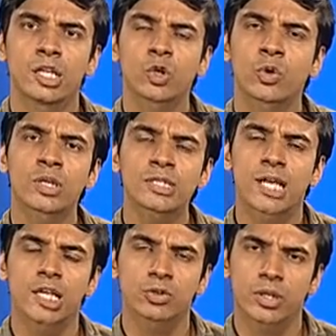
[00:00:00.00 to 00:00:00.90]
total
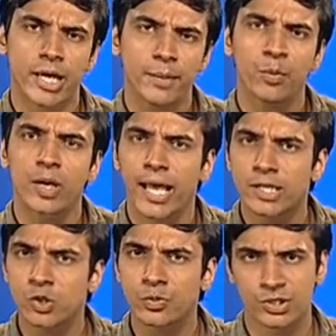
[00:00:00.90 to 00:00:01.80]
charge on a dipole
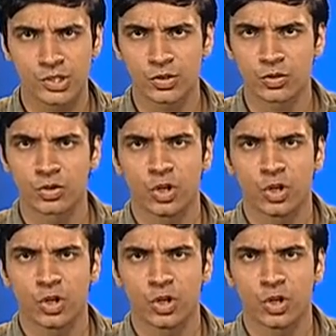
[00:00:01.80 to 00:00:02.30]
has to be 0.